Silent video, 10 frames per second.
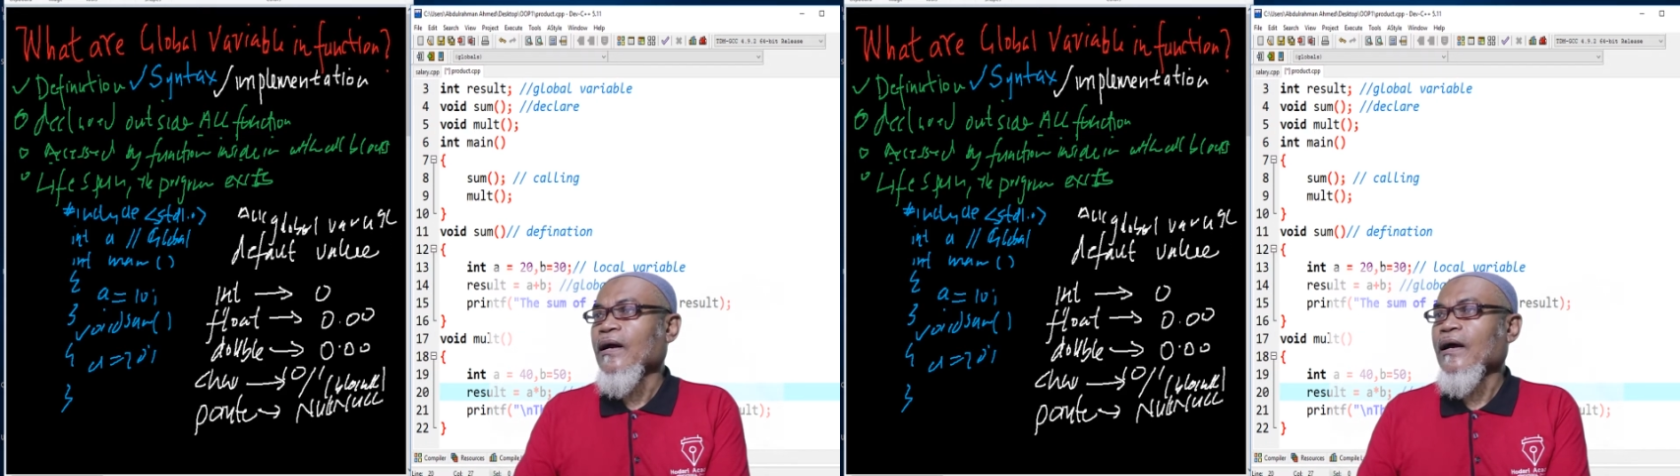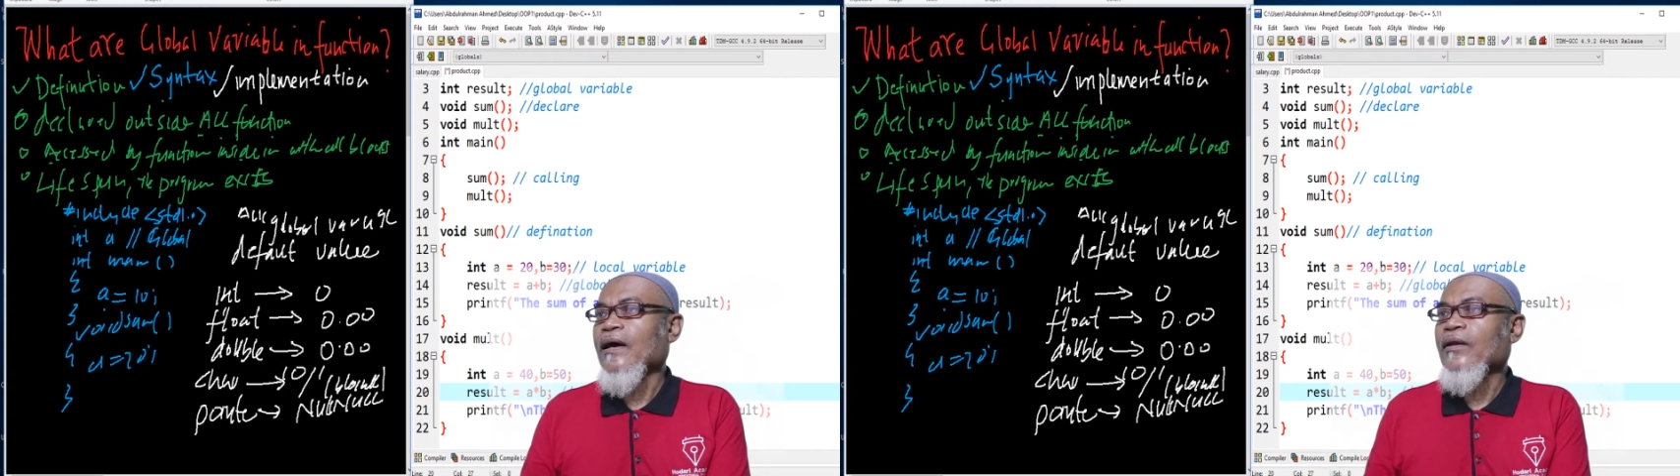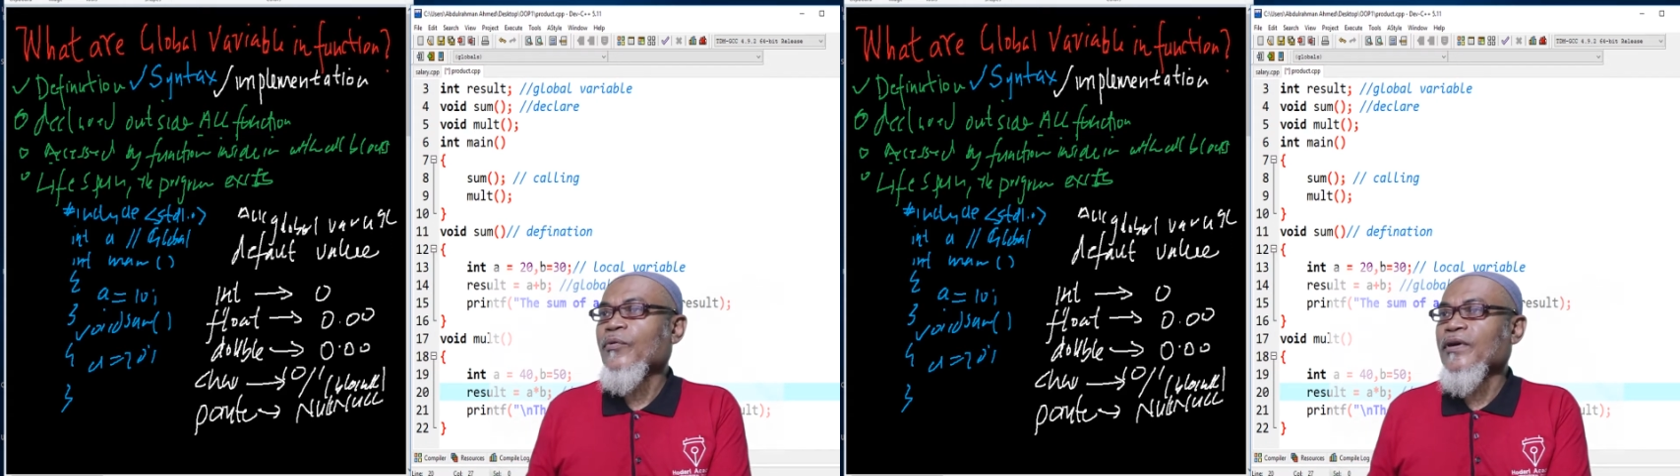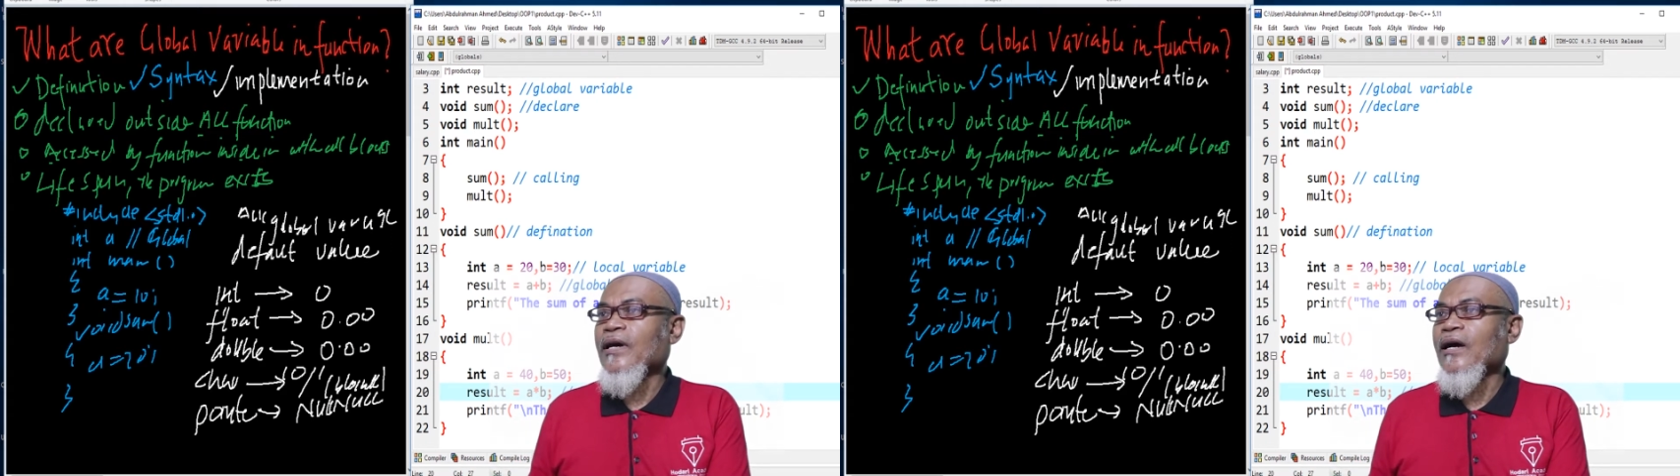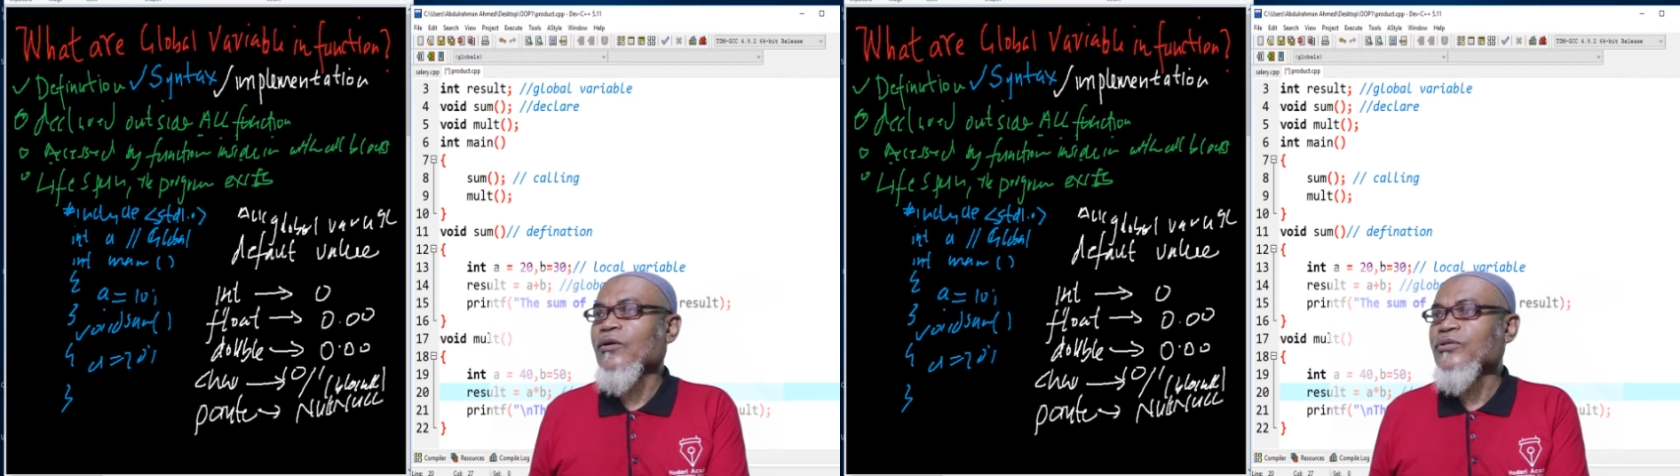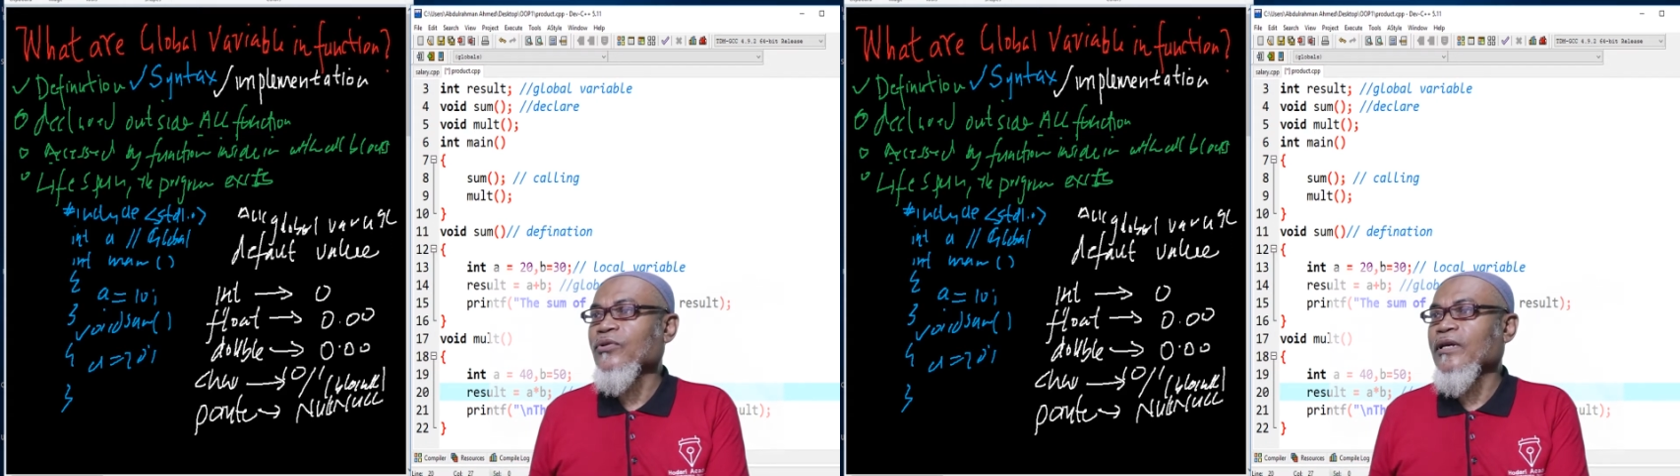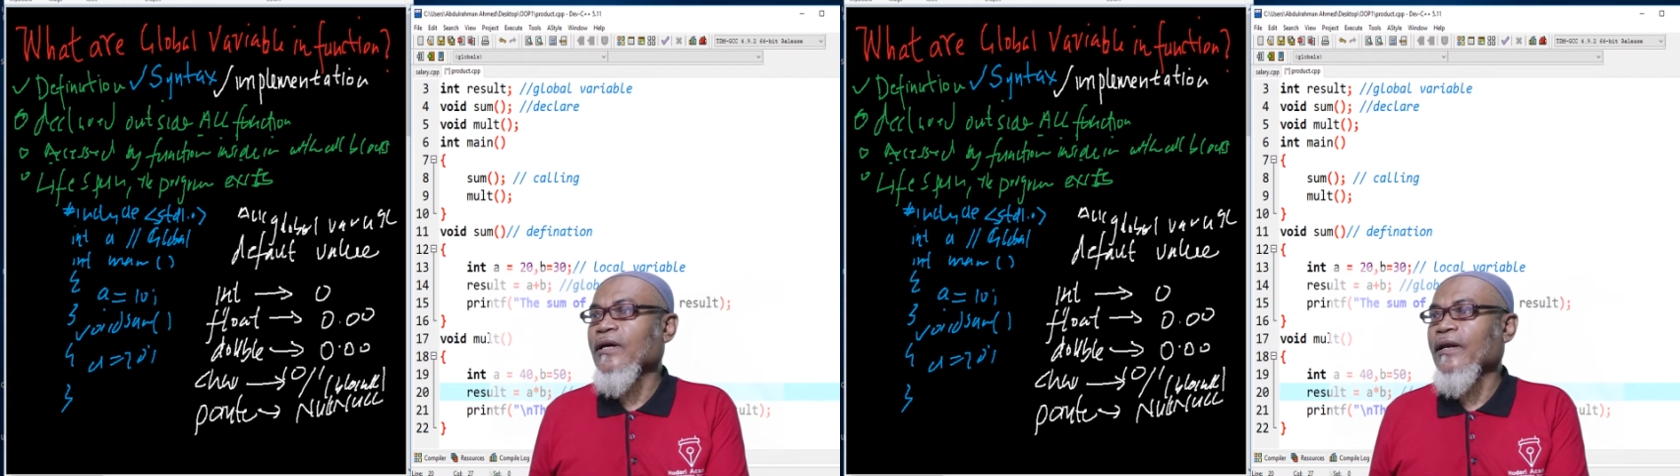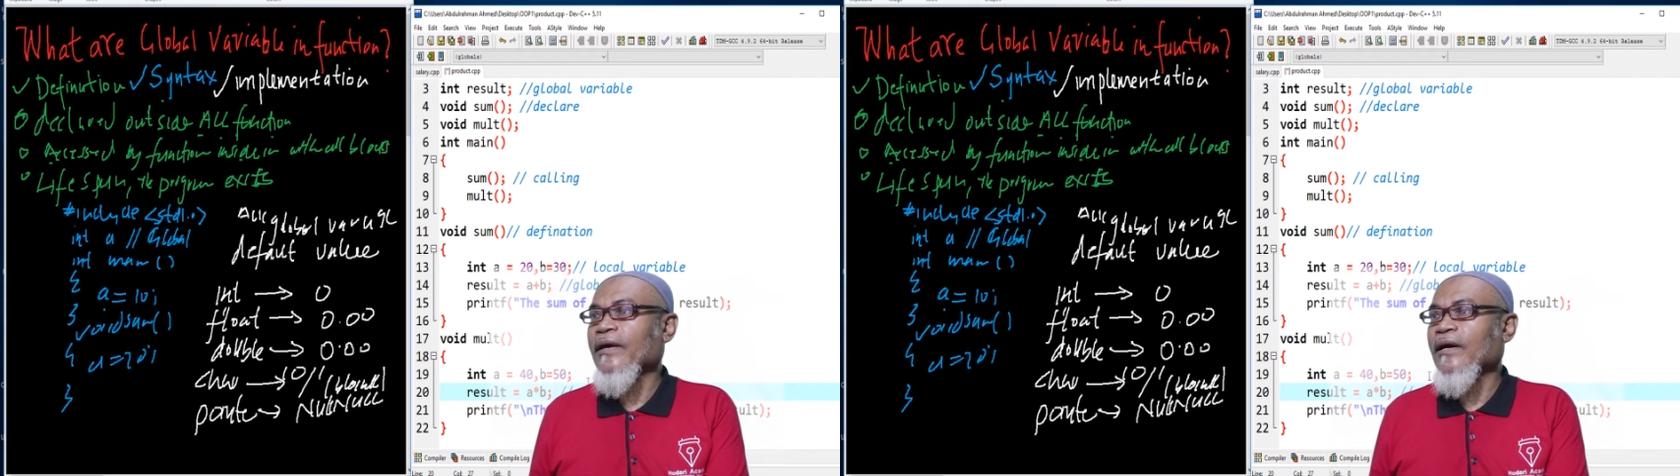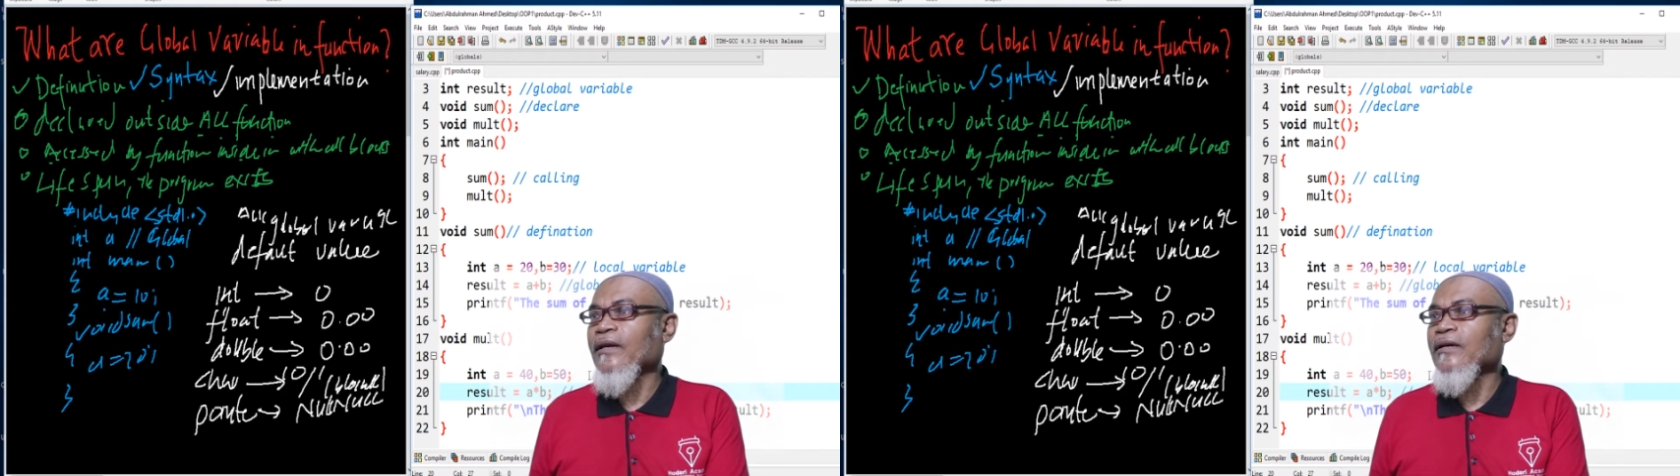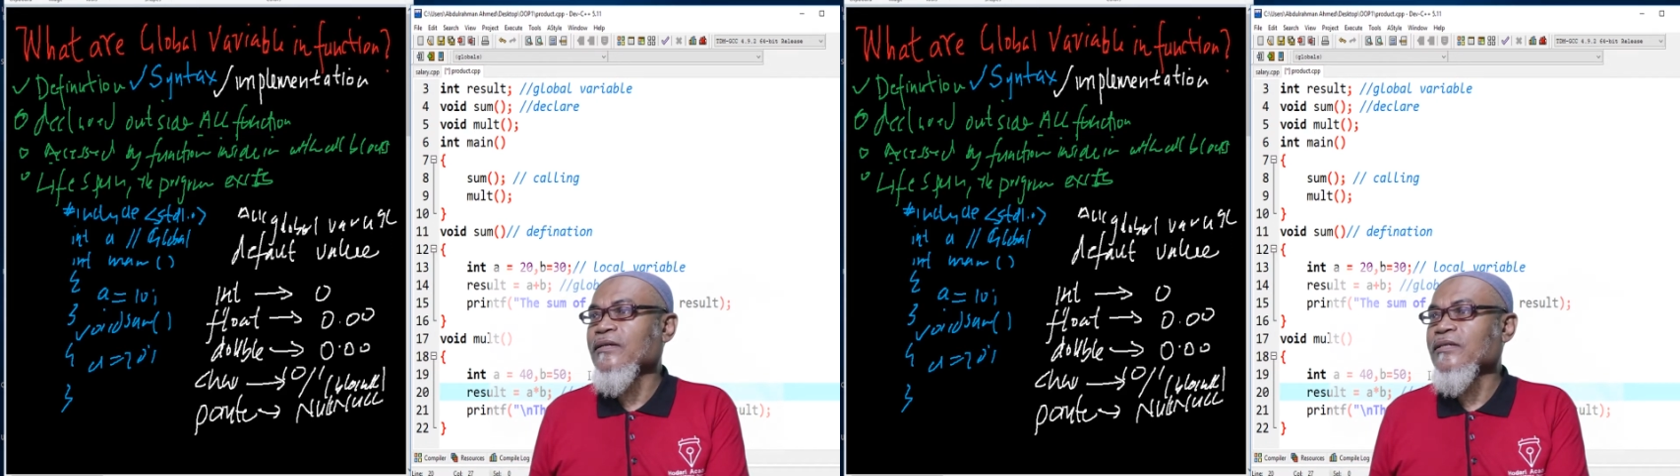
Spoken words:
and we also declared